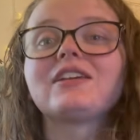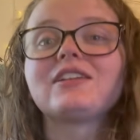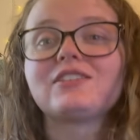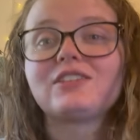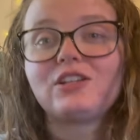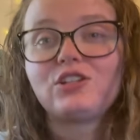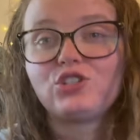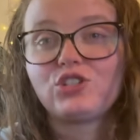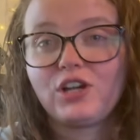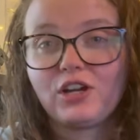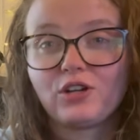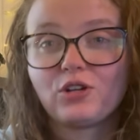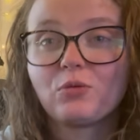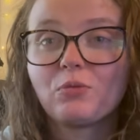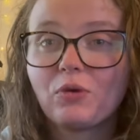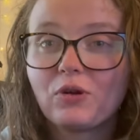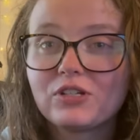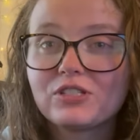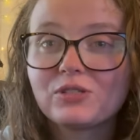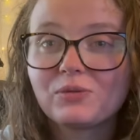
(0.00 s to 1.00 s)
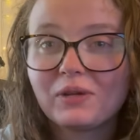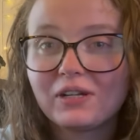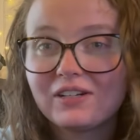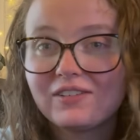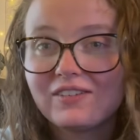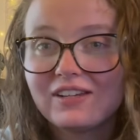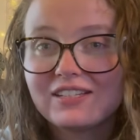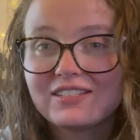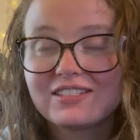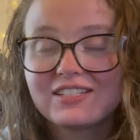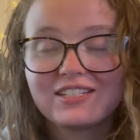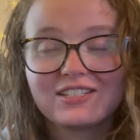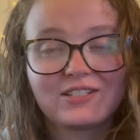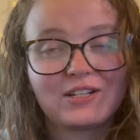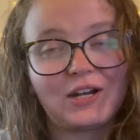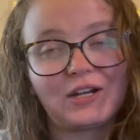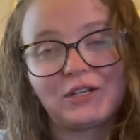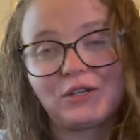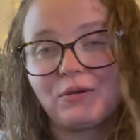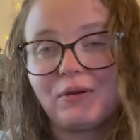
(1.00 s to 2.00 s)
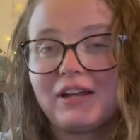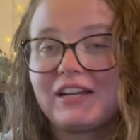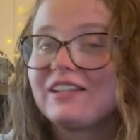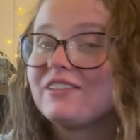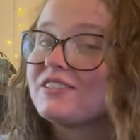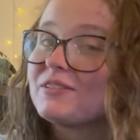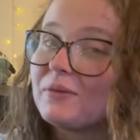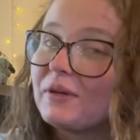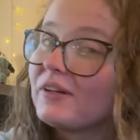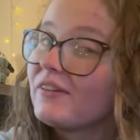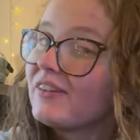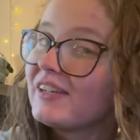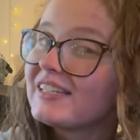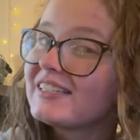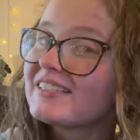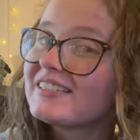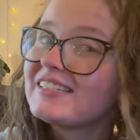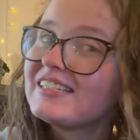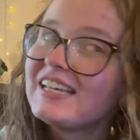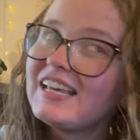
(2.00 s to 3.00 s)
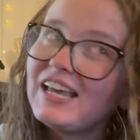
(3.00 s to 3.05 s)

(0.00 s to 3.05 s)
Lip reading: is a checkerboard sweater vest. It's not a granny sweater vest.